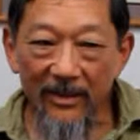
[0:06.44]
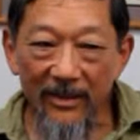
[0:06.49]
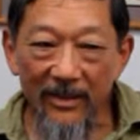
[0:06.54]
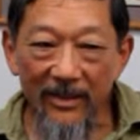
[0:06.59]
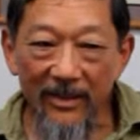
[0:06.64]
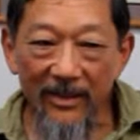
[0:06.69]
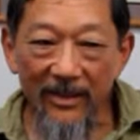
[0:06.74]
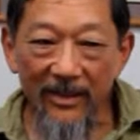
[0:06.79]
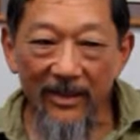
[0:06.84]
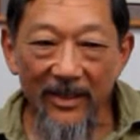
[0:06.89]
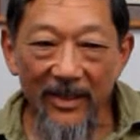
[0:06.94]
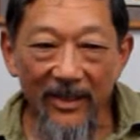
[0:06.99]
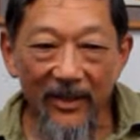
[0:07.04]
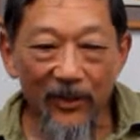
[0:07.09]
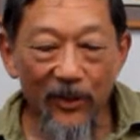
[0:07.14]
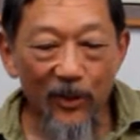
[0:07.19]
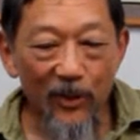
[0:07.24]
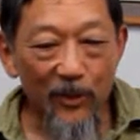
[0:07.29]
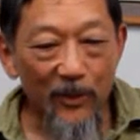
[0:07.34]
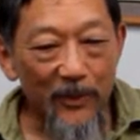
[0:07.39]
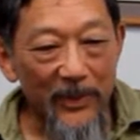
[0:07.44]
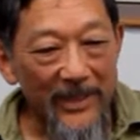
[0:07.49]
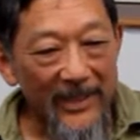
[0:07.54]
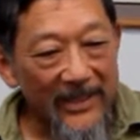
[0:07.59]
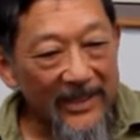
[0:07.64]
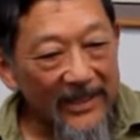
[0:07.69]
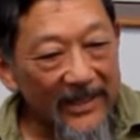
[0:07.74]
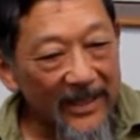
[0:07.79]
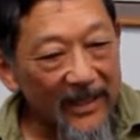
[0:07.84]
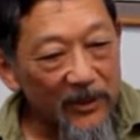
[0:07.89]
I
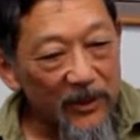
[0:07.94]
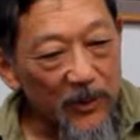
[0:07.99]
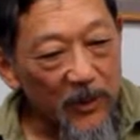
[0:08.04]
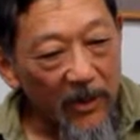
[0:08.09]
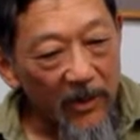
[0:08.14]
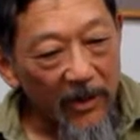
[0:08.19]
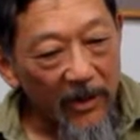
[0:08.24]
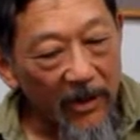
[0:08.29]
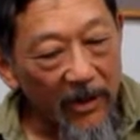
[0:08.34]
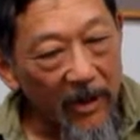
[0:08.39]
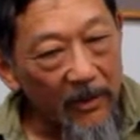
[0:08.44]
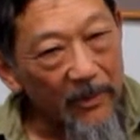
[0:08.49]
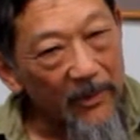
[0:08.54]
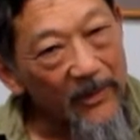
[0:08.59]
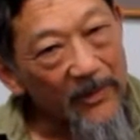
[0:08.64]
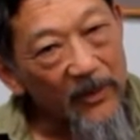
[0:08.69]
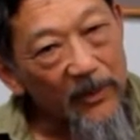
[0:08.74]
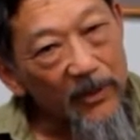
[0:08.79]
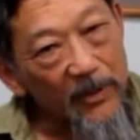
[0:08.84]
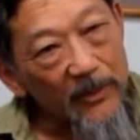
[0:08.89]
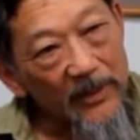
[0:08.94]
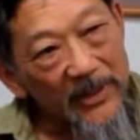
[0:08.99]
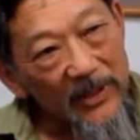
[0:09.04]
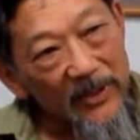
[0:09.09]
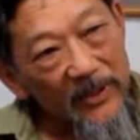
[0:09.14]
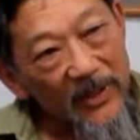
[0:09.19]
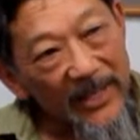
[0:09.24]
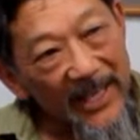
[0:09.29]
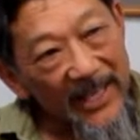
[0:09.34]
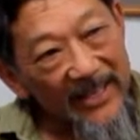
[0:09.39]
was born in Auburn, grew up in
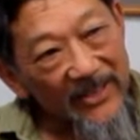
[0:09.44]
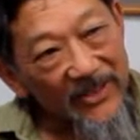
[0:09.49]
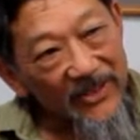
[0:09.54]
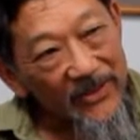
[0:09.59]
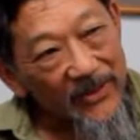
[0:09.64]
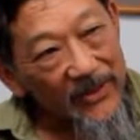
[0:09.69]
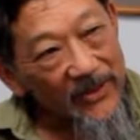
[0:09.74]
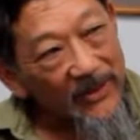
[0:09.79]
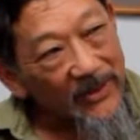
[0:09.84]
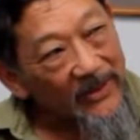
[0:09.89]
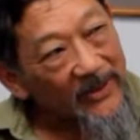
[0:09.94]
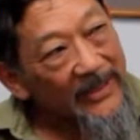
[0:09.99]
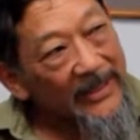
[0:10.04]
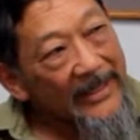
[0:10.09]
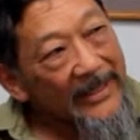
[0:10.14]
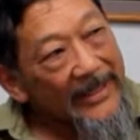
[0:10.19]
Newcastle.